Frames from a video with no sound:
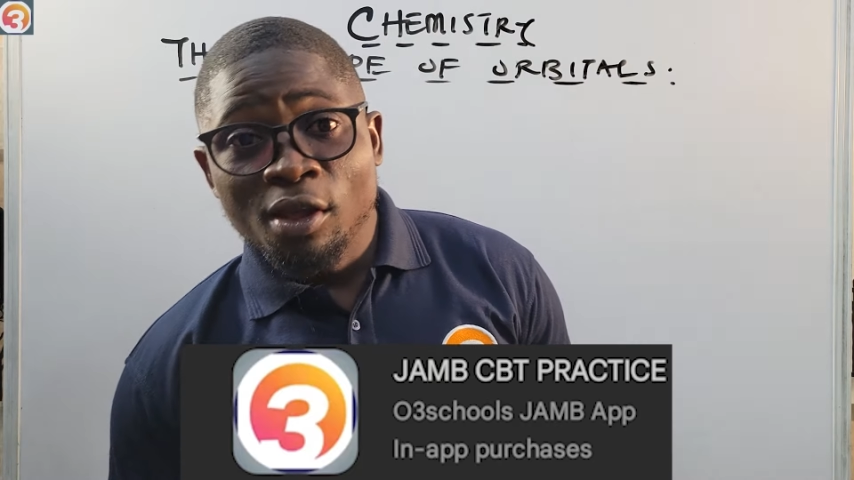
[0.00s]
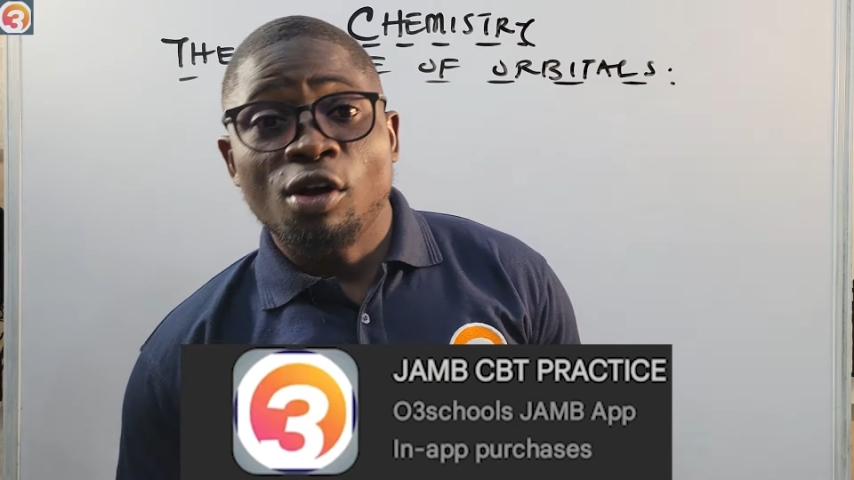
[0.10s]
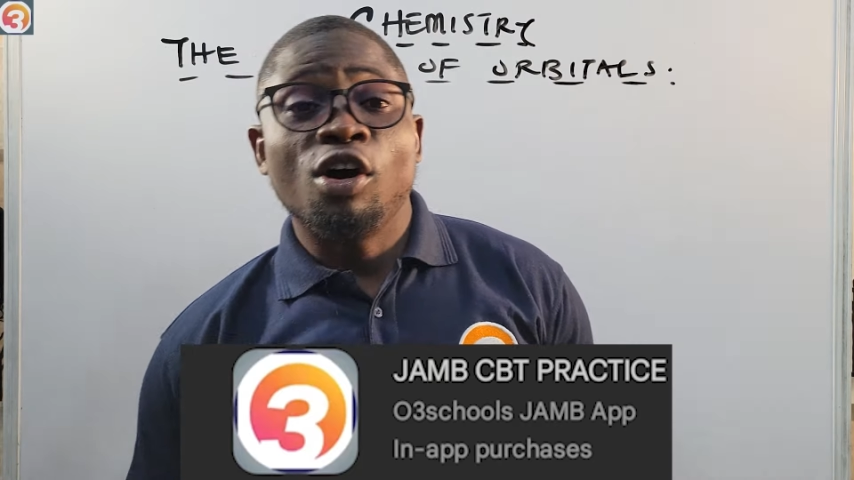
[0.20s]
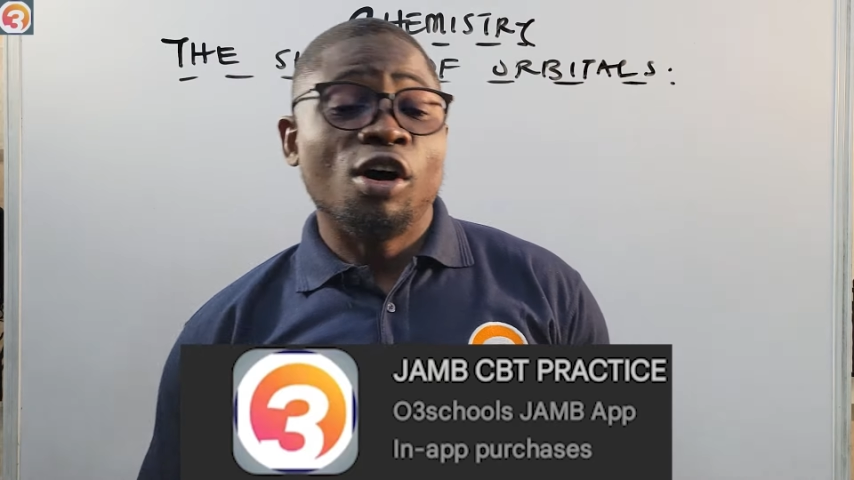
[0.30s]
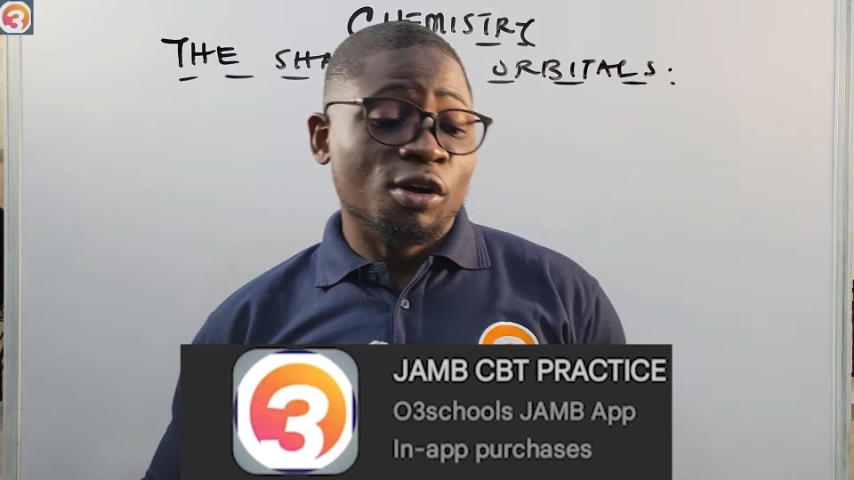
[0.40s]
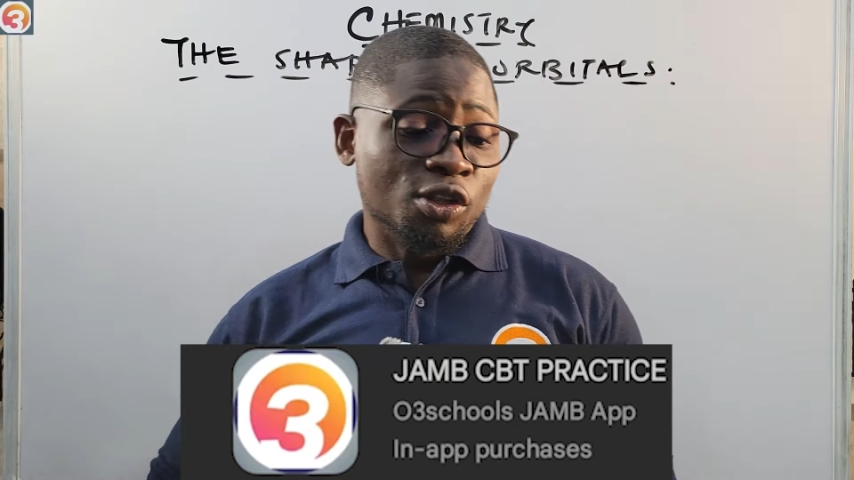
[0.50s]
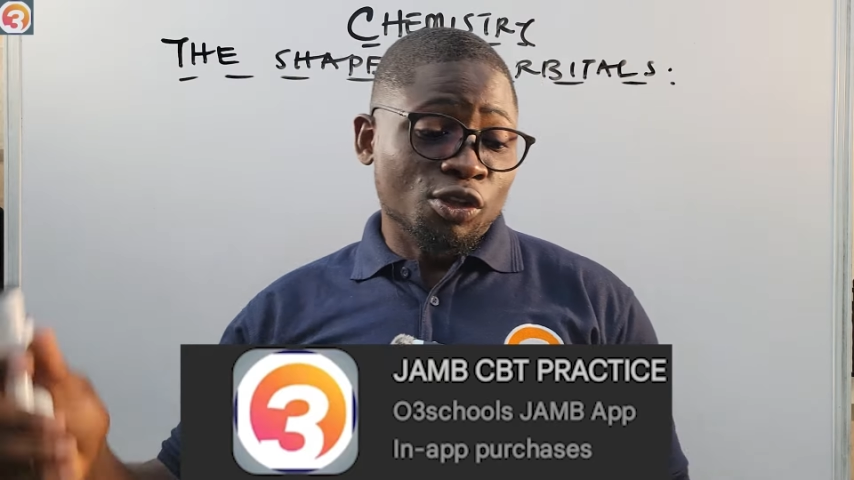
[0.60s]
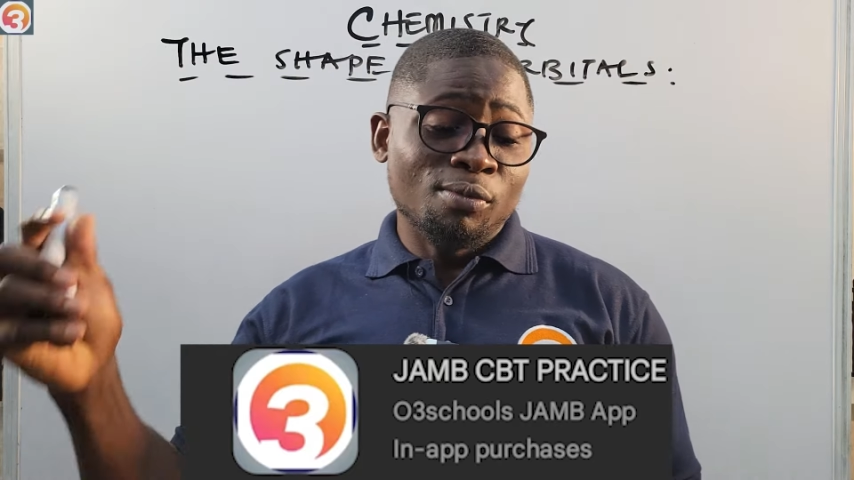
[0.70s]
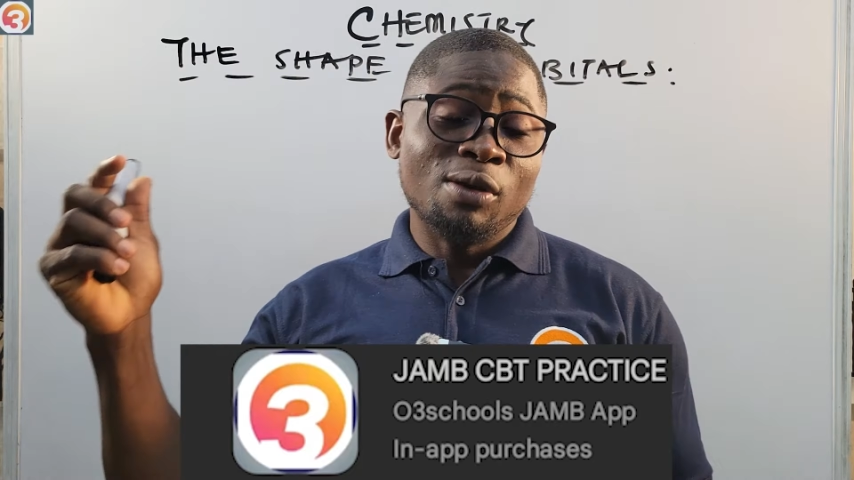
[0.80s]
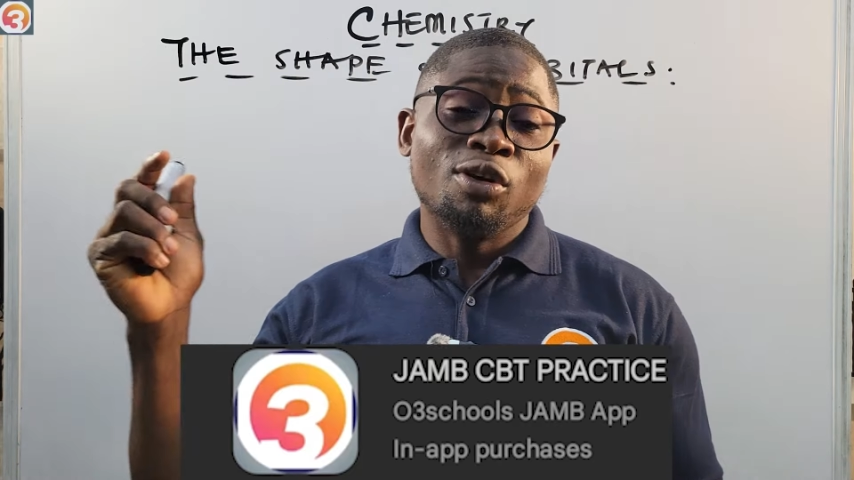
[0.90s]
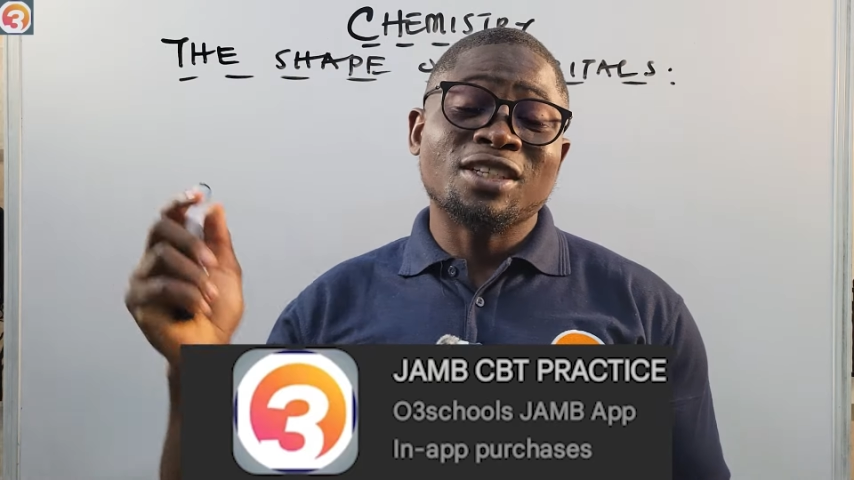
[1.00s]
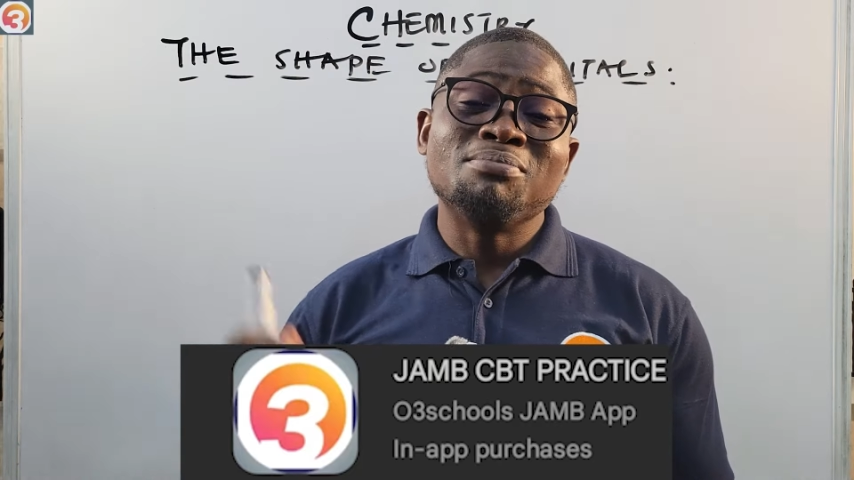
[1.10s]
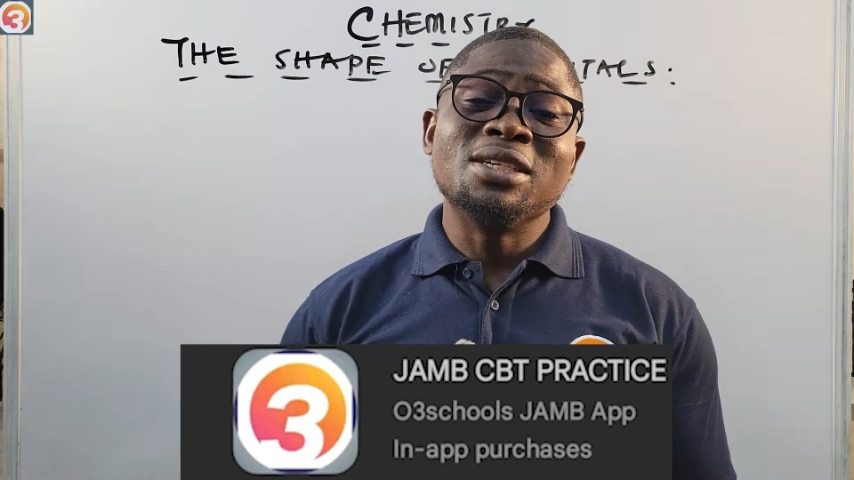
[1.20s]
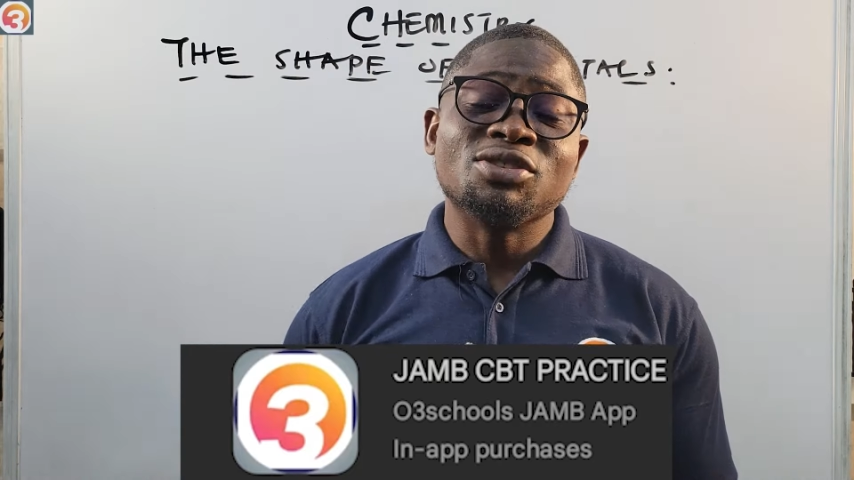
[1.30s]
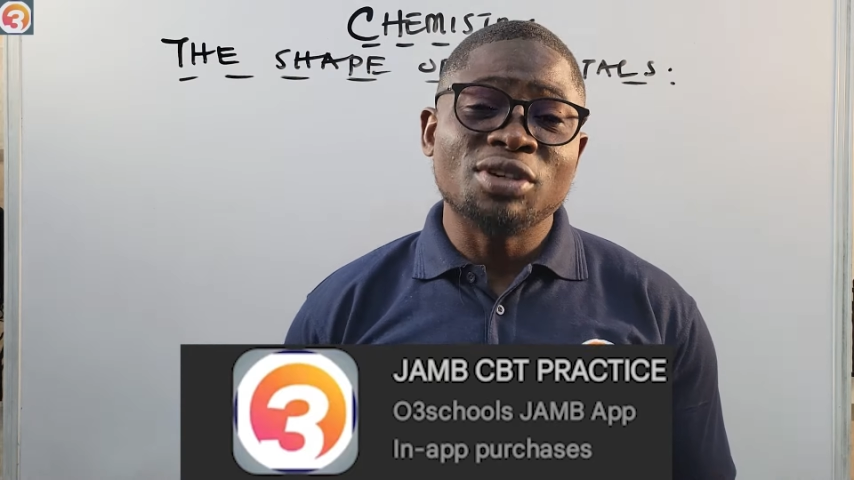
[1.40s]
Or you may what
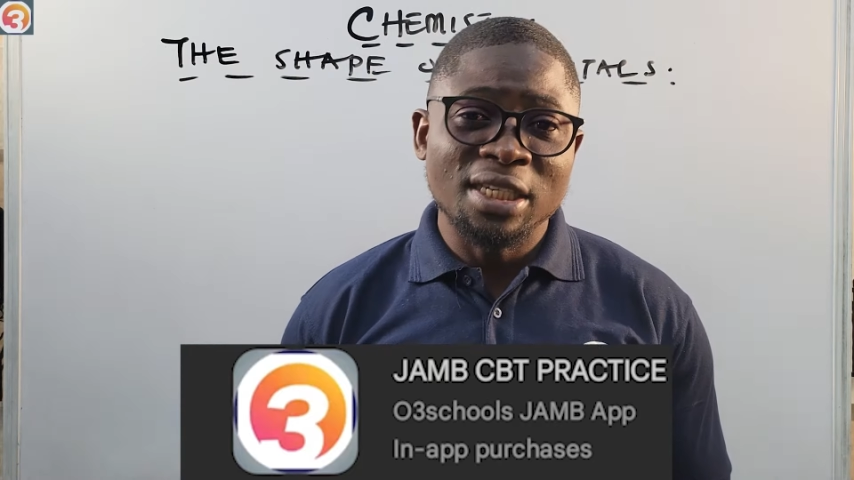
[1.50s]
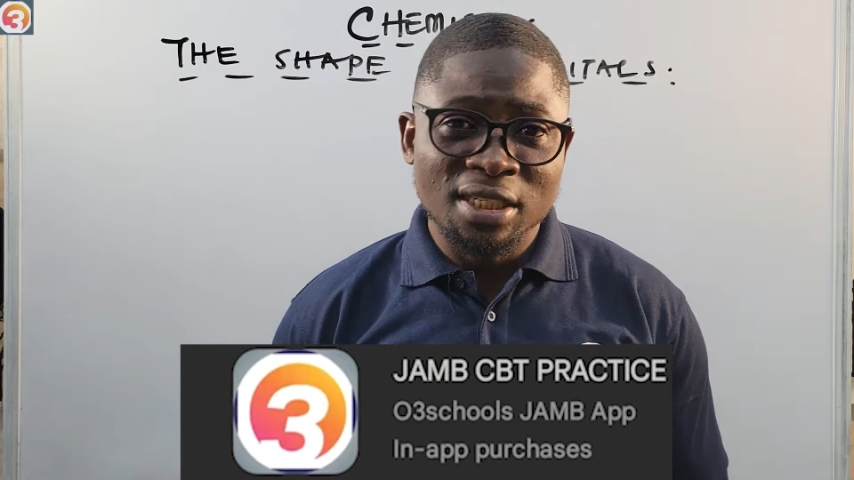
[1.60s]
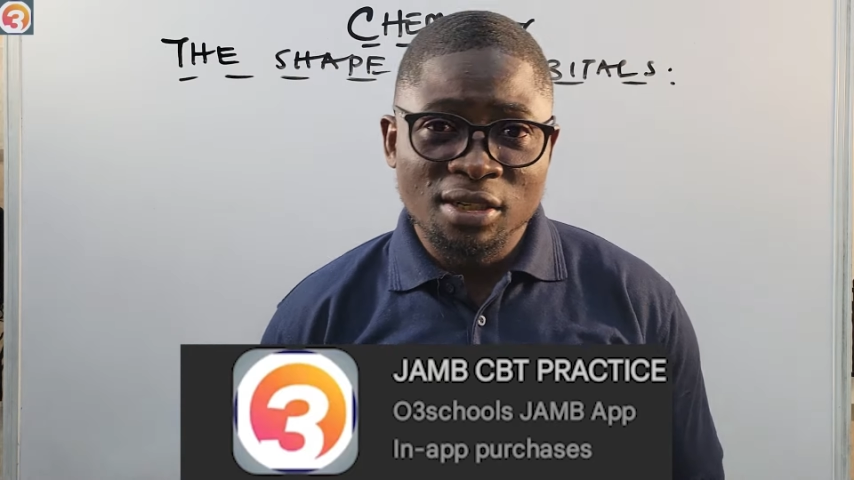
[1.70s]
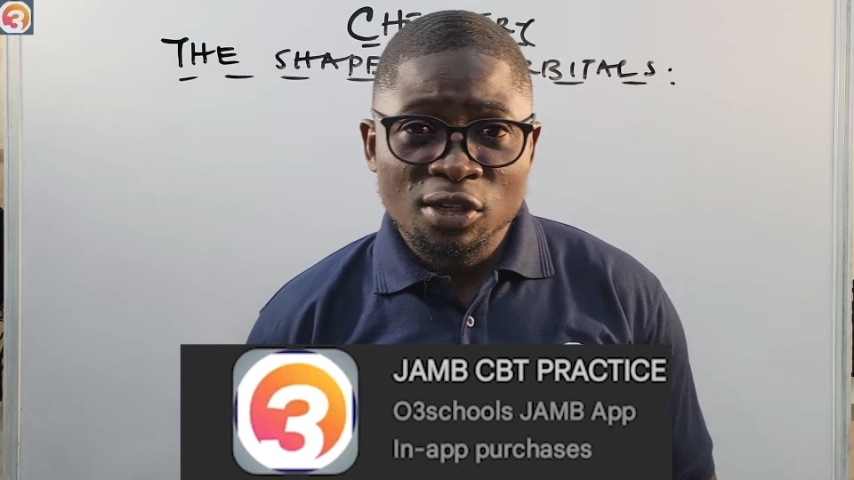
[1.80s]
misread.